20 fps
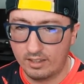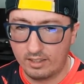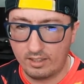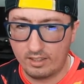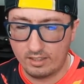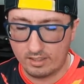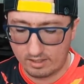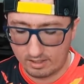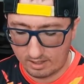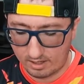
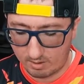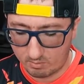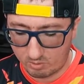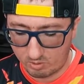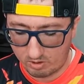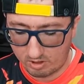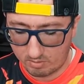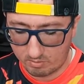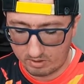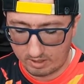these
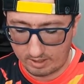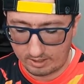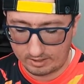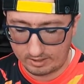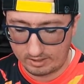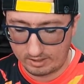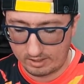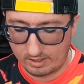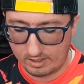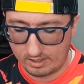booster
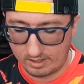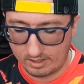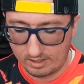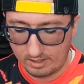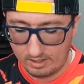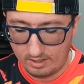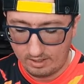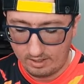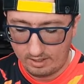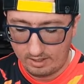boxes
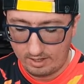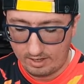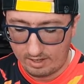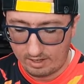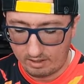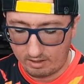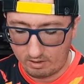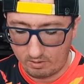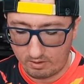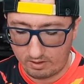
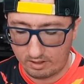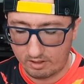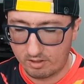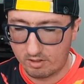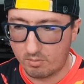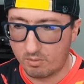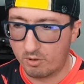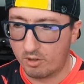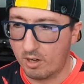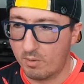and doing the
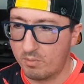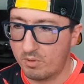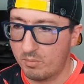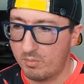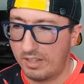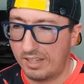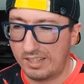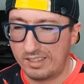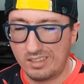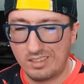subscription
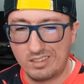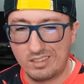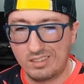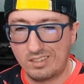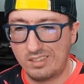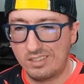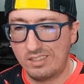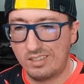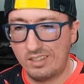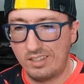because
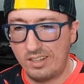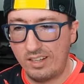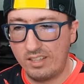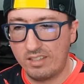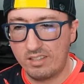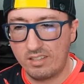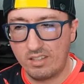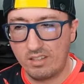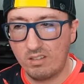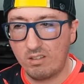
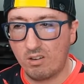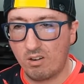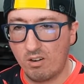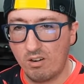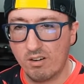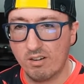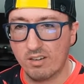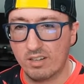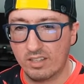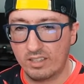it's still
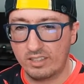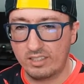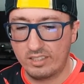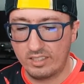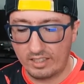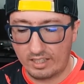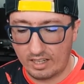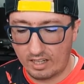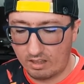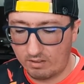hard, at least
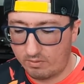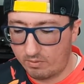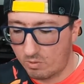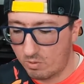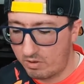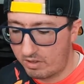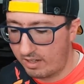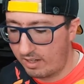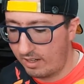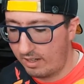in
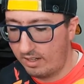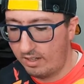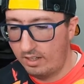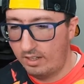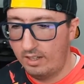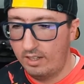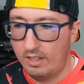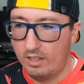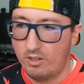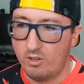California,
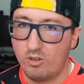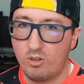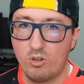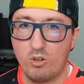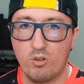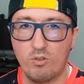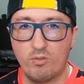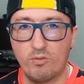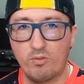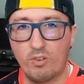
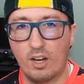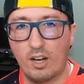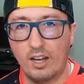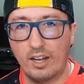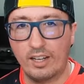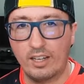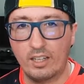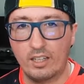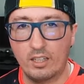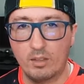to
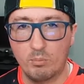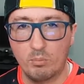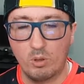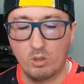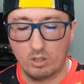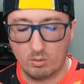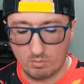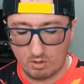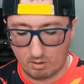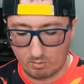find
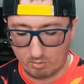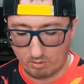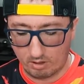Pokemon